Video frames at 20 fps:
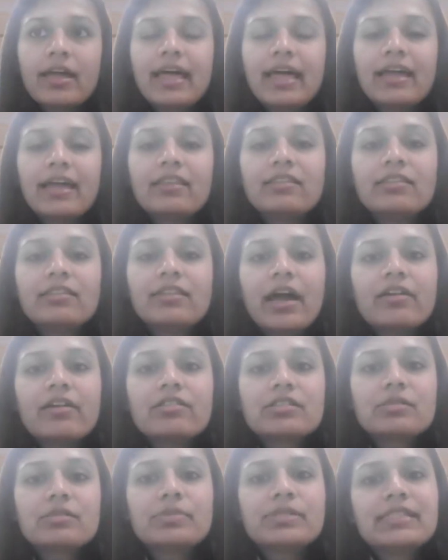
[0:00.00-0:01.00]
then
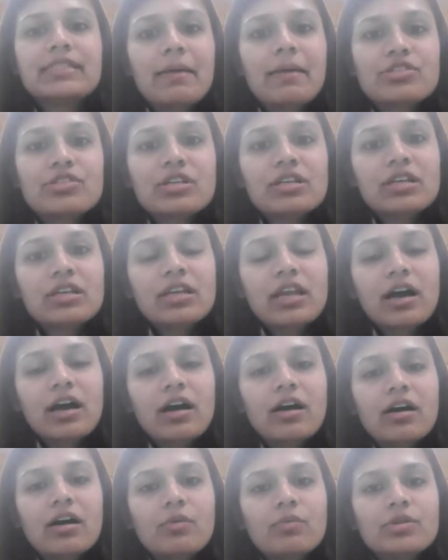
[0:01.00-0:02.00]
there is a perception
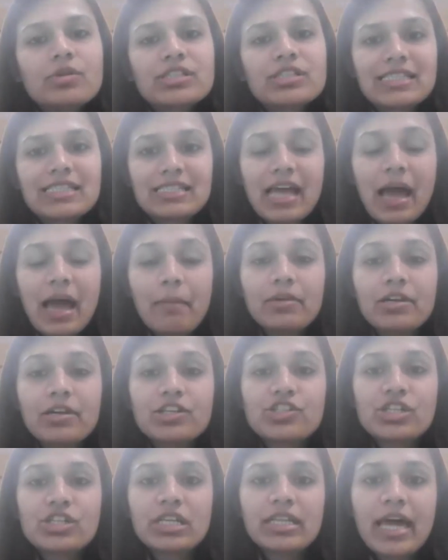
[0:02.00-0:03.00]
which is
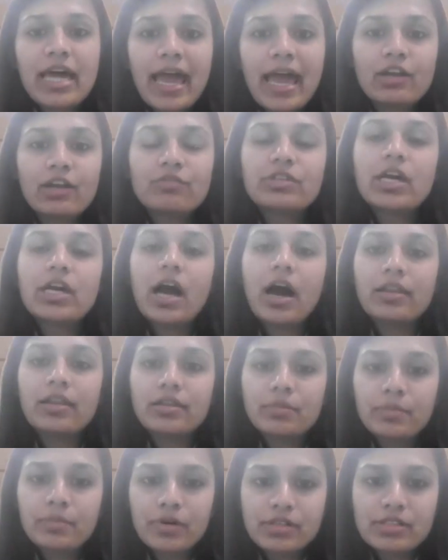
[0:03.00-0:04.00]
established in the head of the
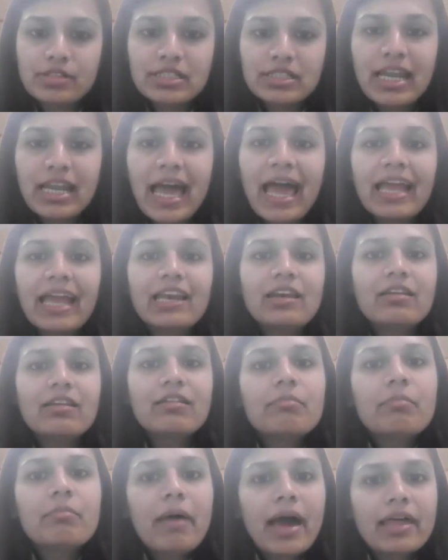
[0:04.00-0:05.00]
other person, and
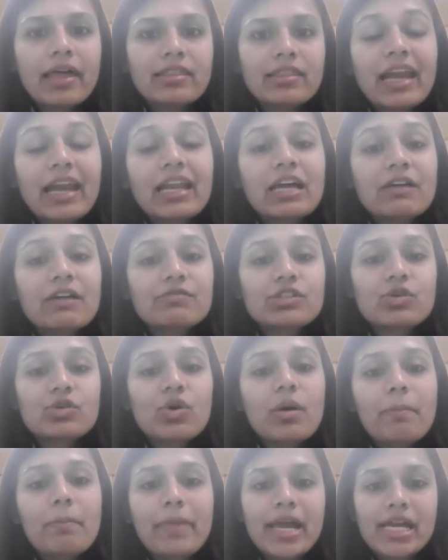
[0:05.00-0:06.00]
by that gives
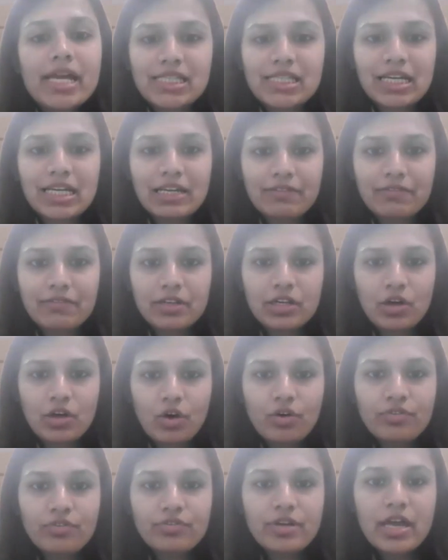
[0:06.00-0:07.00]
you a basic level
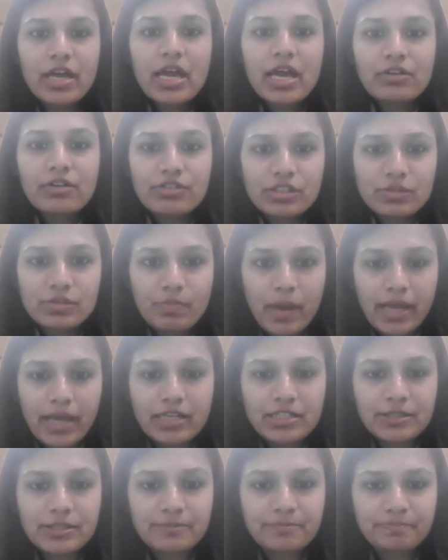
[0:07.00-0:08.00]
of
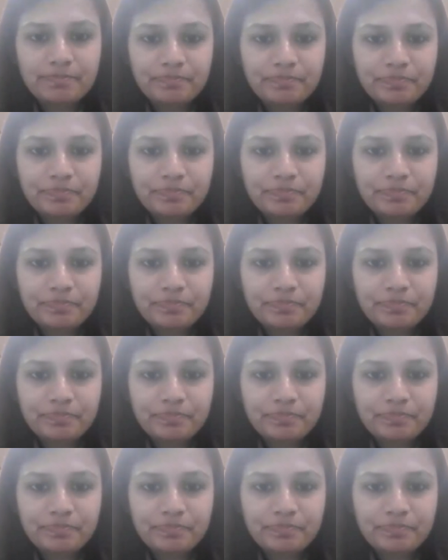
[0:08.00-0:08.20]
respect.